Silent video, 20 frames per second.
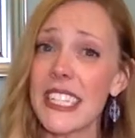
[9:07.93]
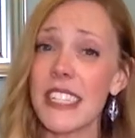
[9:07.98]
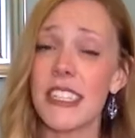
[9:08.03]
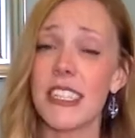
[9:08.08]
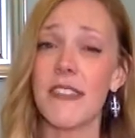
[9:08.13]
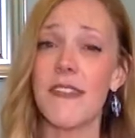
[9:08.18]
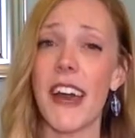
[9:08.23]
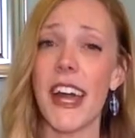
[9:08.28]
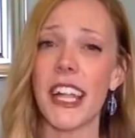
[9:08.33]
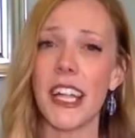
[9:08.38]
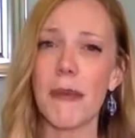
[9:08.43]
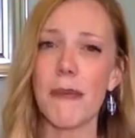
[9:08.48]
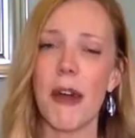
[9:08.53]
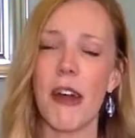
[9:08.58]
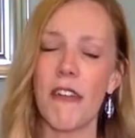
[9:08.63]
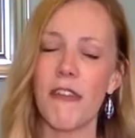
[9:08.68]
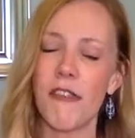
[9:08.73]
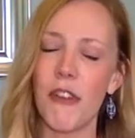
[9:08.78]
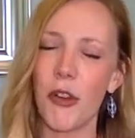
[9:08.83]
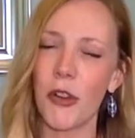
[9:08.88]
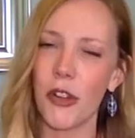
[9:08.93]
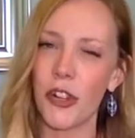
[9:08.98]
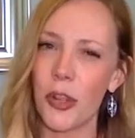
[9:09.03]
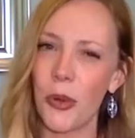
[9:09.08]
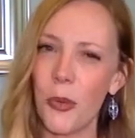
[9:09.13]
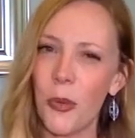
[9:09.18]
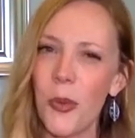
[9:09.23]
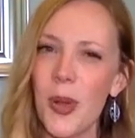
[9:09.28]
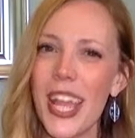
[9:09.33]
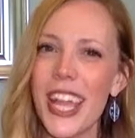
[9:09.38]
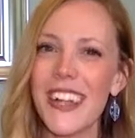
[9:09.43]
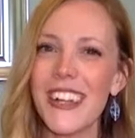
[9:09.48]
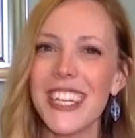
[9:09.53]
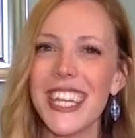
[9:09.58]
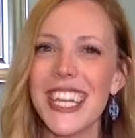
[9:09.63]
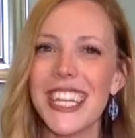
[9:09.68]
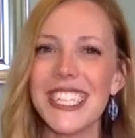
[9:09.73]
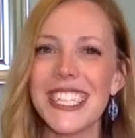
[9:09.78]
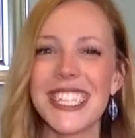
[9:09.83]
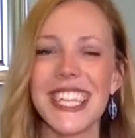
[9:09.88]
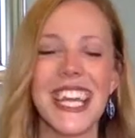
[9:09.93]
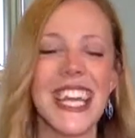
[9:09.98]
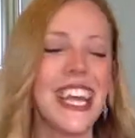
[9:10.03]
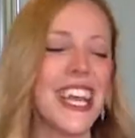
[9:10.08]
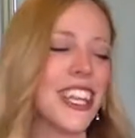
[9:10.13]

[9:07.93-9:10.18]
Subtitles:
to develop a vocal awareness,